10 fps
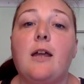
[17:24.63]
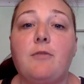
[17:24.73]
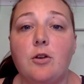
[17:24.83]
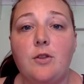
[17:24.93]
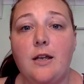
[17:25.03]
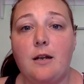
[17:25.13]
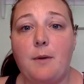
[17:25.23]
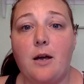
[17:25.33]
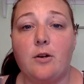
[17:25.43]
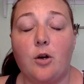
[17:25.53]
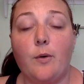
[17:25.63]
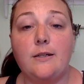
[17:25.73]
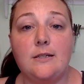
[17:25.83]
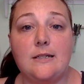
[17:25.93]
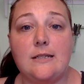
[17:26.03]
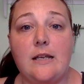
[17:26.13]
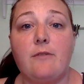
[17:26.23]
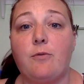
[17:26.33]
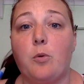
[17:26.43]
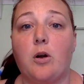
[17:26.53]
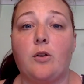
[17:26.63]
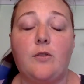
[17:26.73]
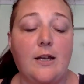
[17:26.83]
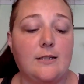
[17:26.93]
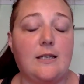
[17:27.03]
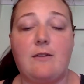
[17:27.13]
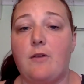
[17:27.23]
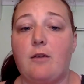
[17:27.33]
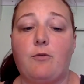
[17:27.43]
if you're thinking about going to Disney for Thanksgiving,